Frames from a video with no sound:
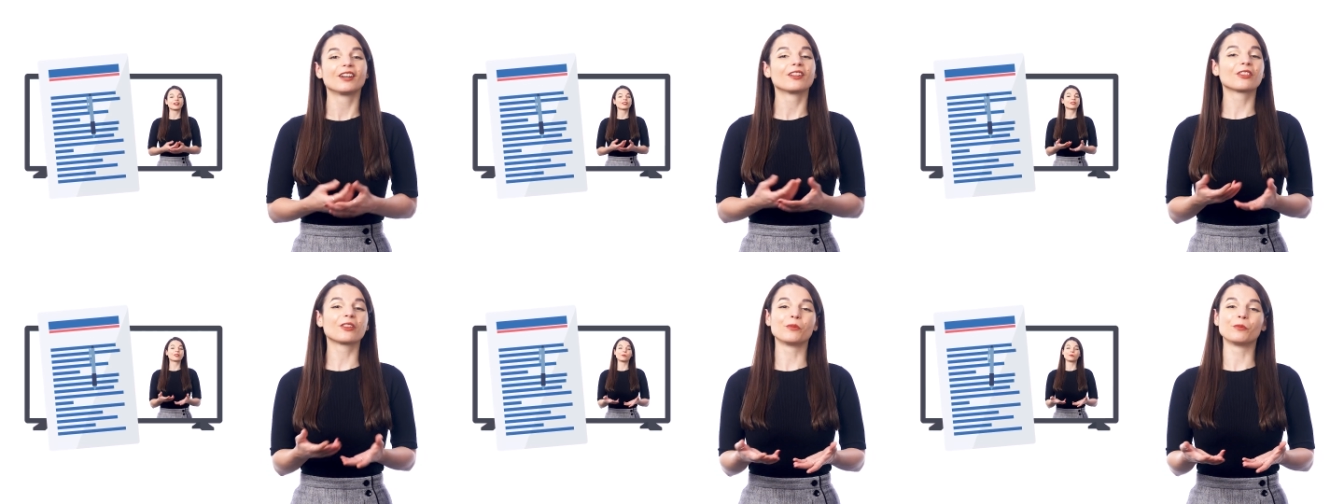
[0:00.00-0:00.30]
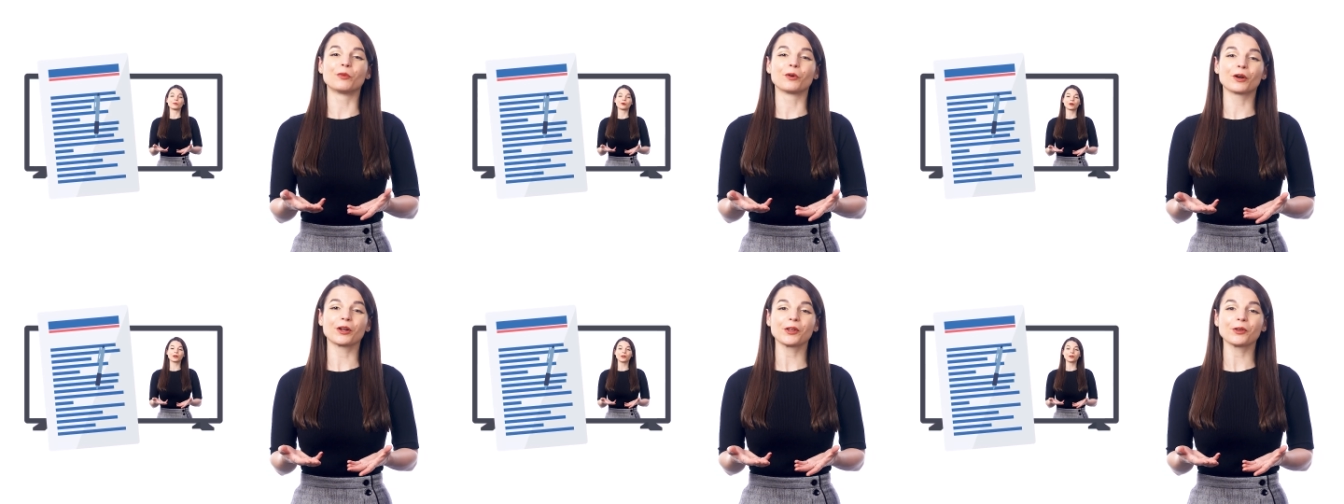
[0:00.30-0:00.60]
The
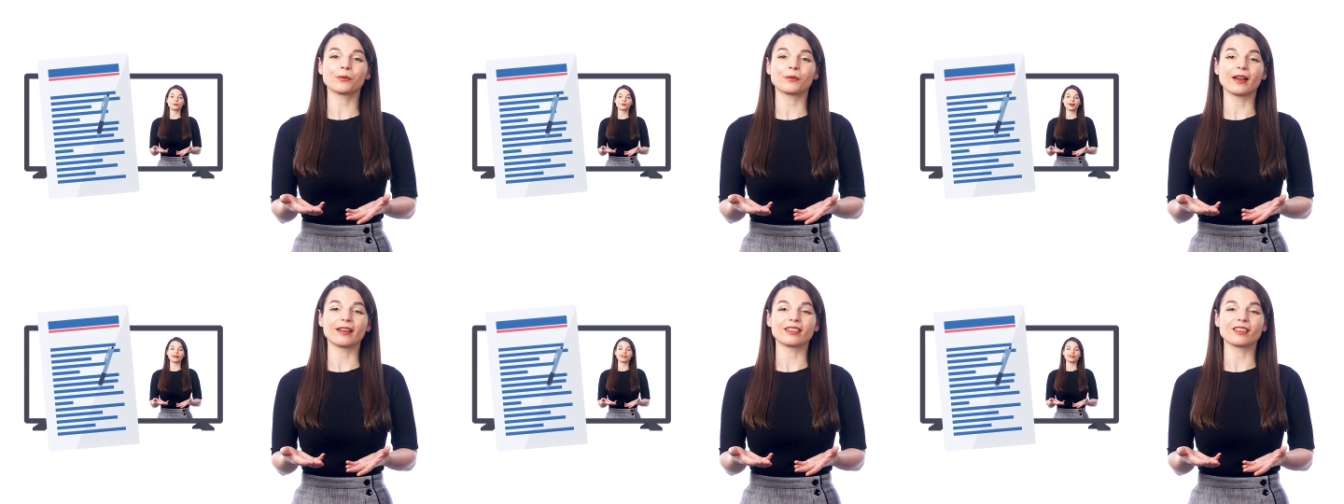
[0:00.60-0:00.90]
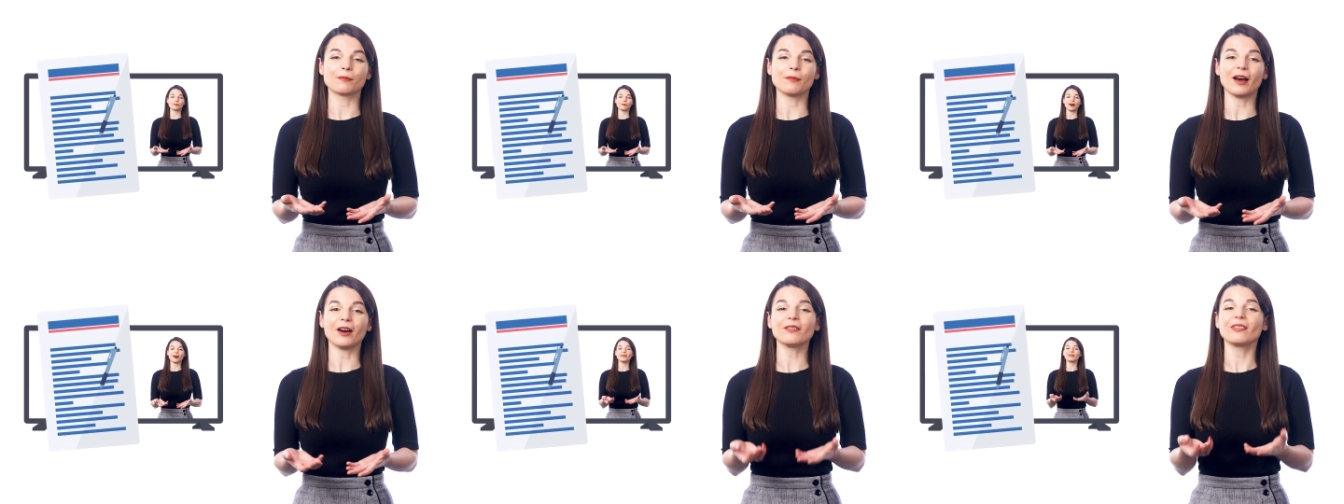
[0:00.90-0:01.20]
more you write
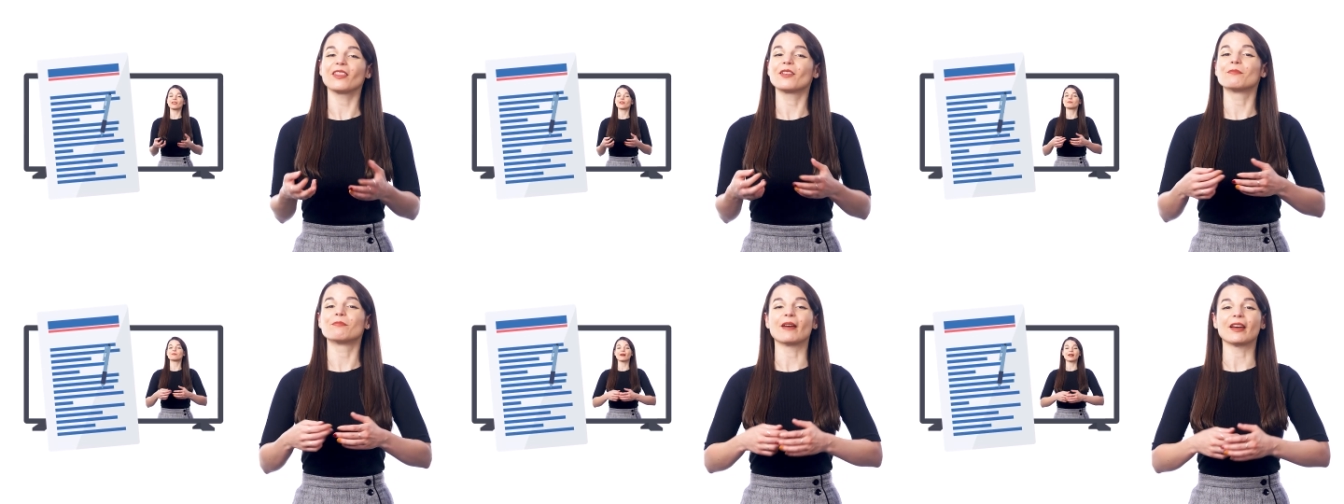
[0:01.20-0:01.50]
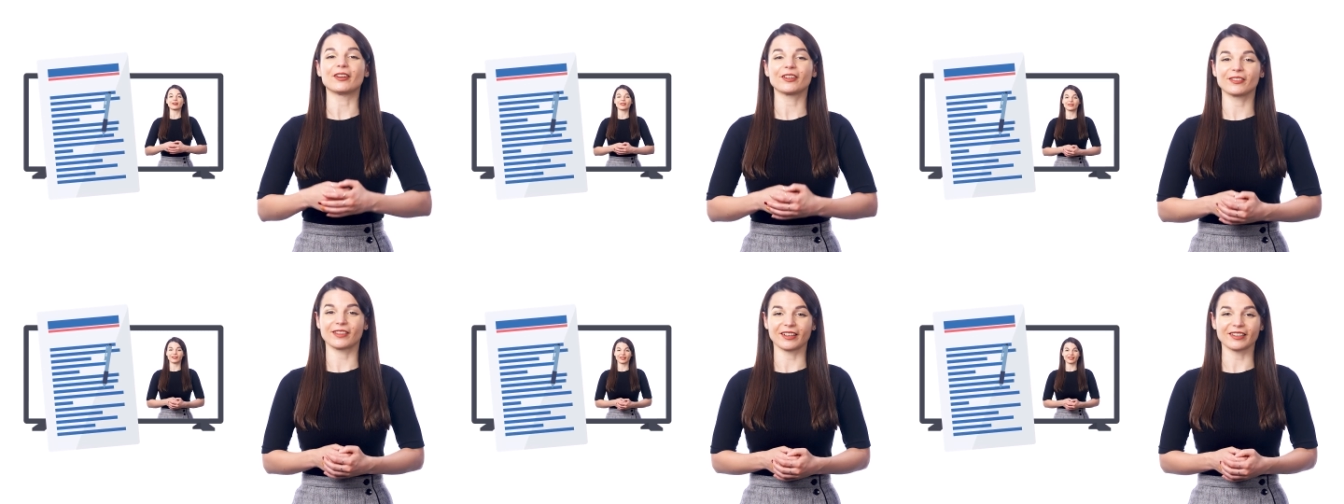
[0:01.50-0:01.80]
them out, the
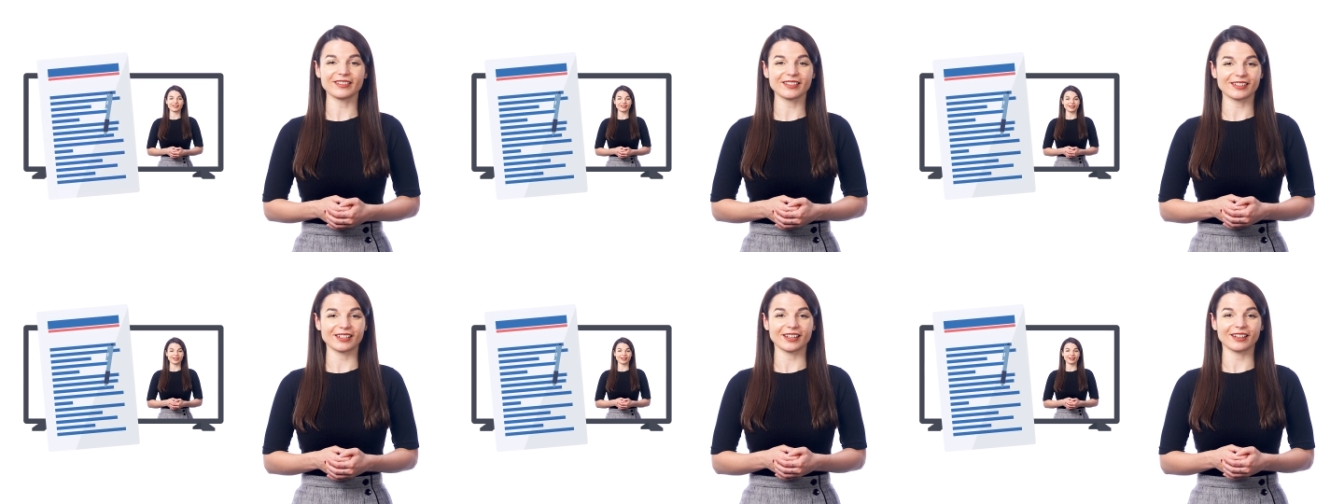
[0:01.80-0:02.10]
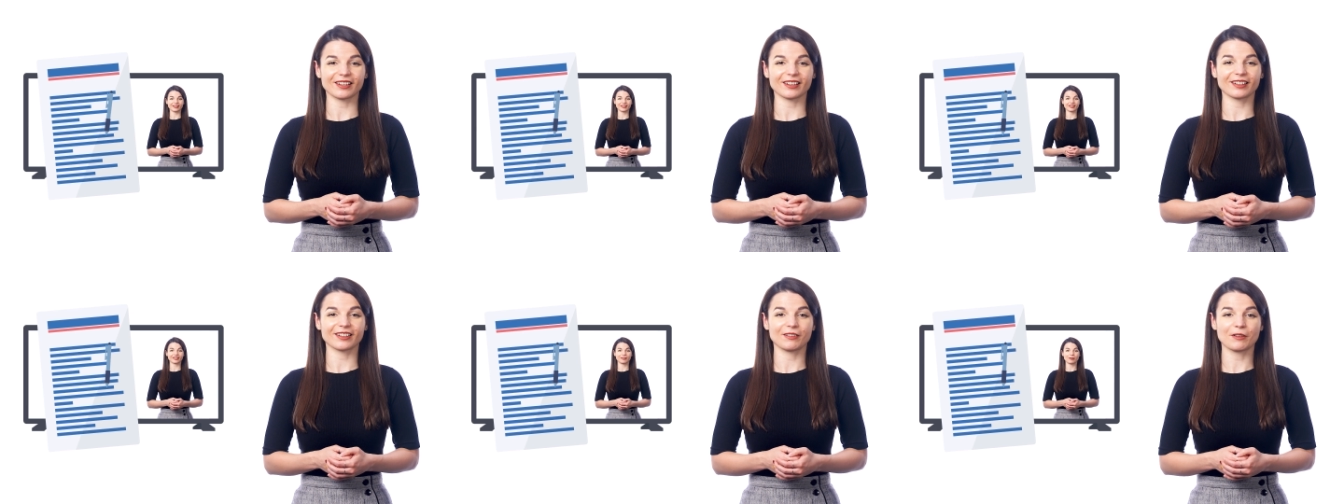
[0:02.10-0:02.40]
better they'll
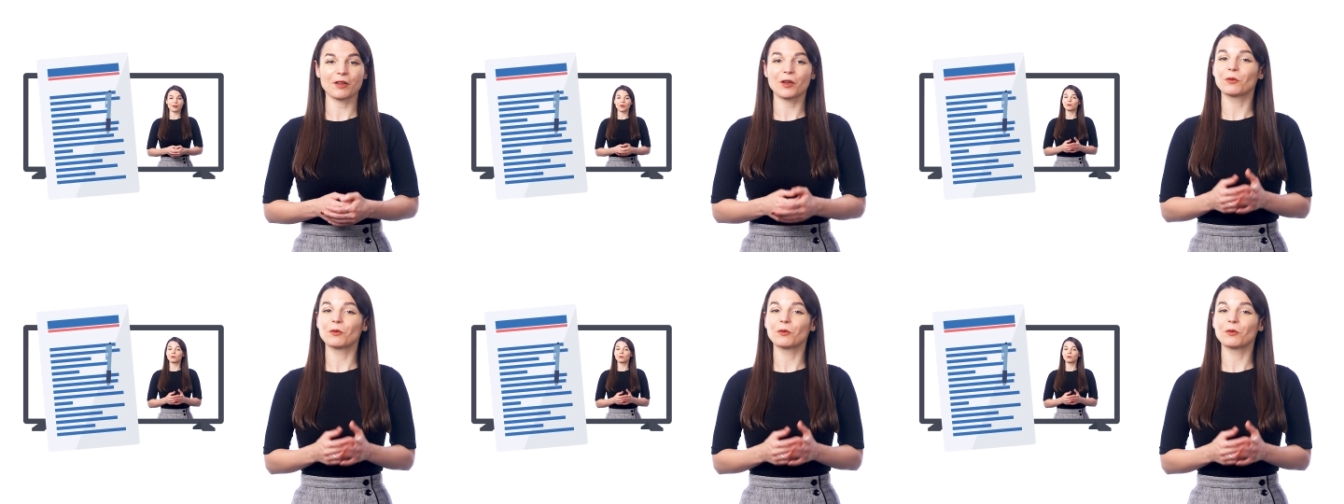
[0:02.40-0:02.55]
stick.